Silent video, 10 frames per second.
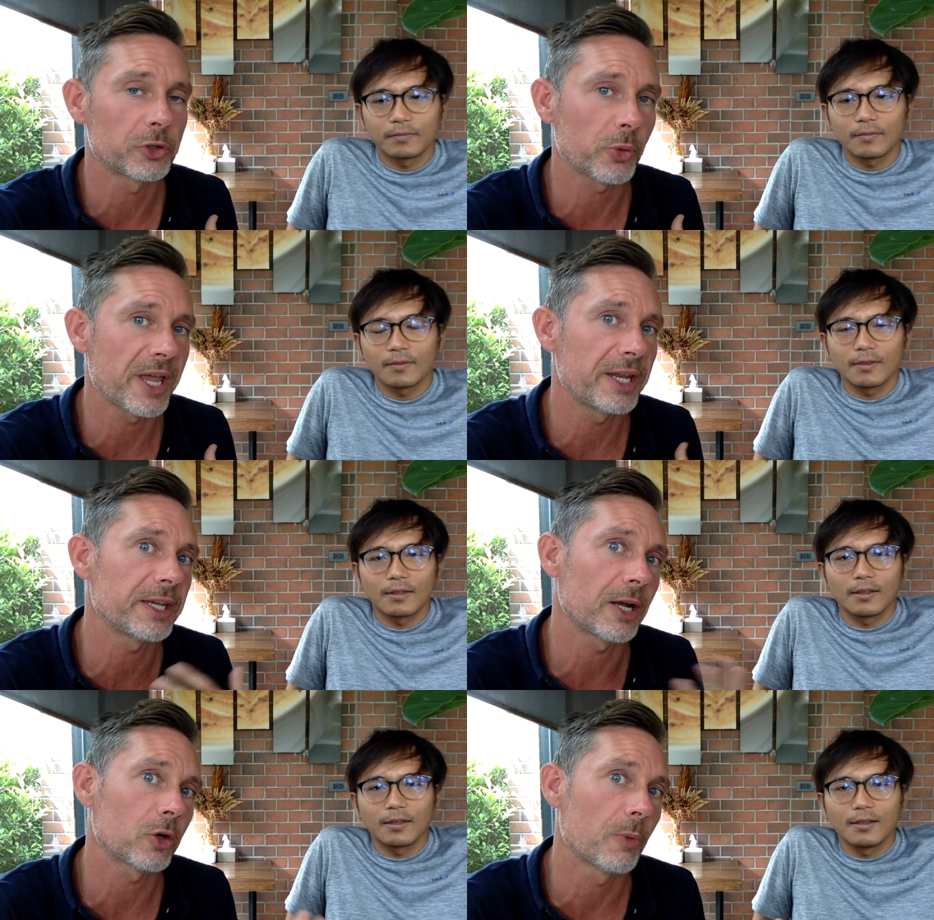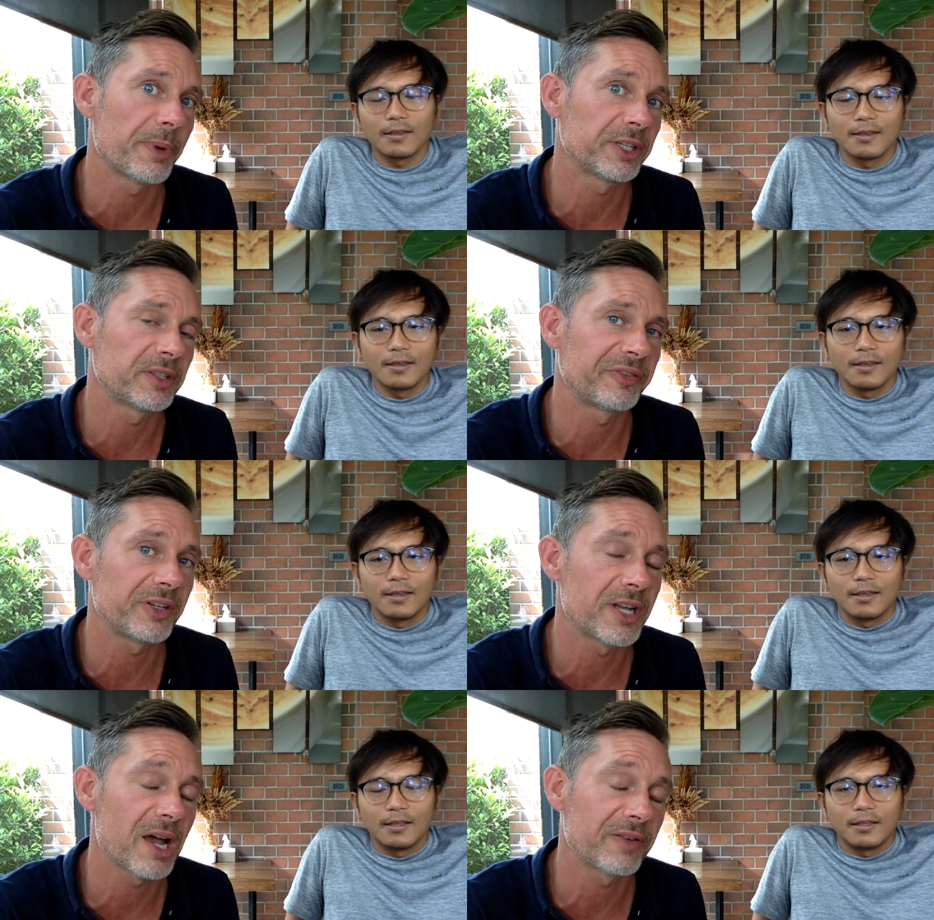Speaker 1: training and competitive
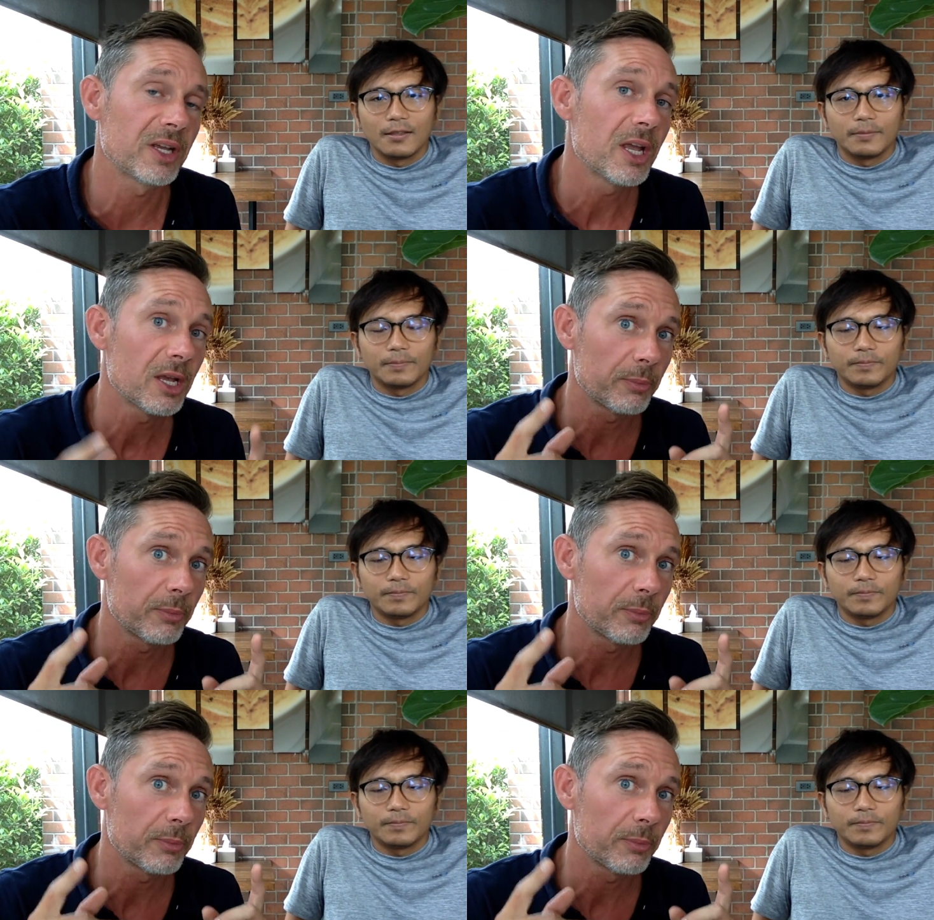freediving.